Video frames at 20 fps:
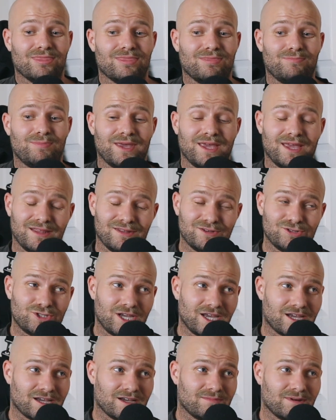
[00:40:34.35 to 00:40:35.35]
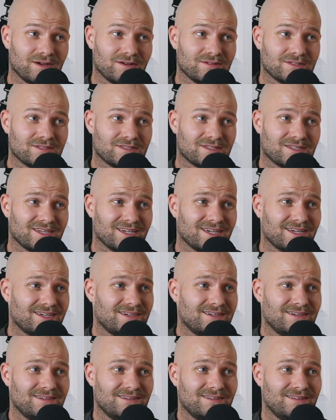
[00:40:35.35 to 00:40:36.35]
being Jacob, I was
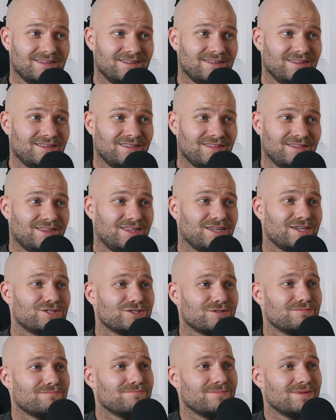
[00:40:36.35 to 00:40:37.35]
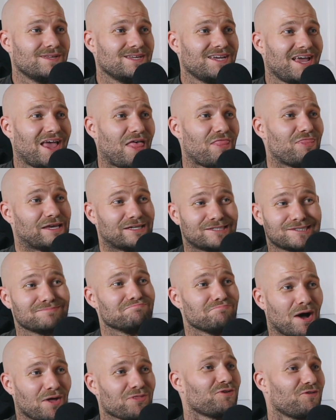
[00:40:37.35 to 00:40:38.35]
like, this
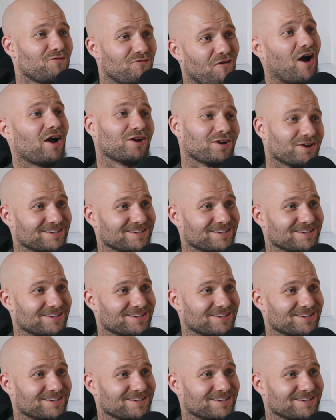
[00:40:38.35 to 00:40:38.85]
motherfucker.